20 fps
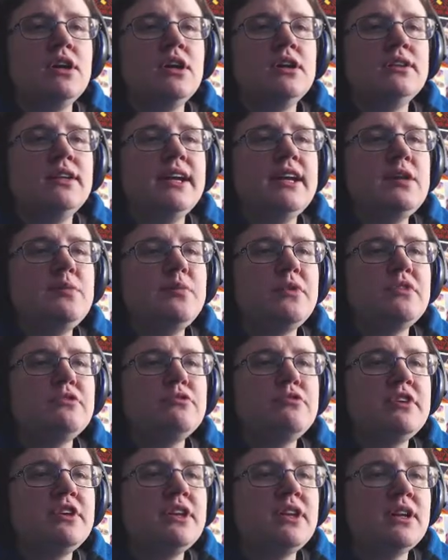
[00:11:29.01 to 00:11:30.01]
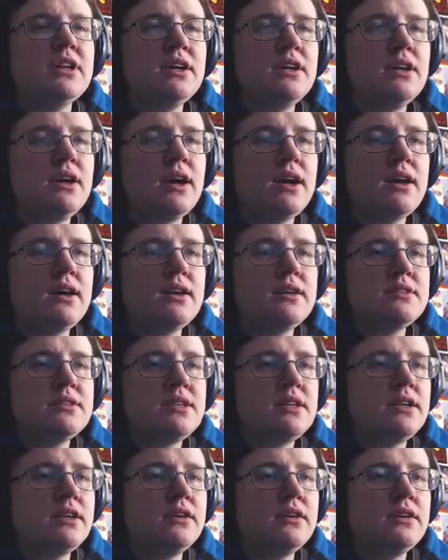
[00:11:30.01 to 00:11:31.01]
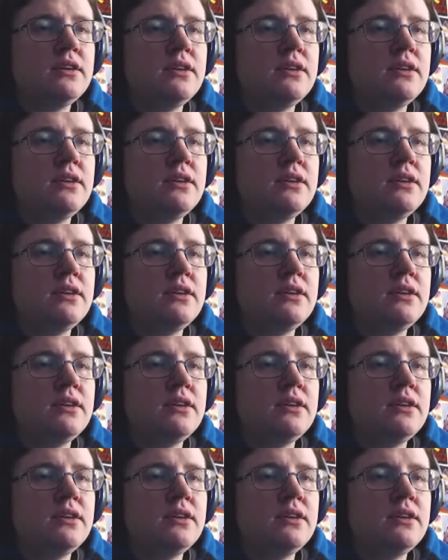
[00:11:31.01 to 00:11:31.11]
Lady Minfilia has e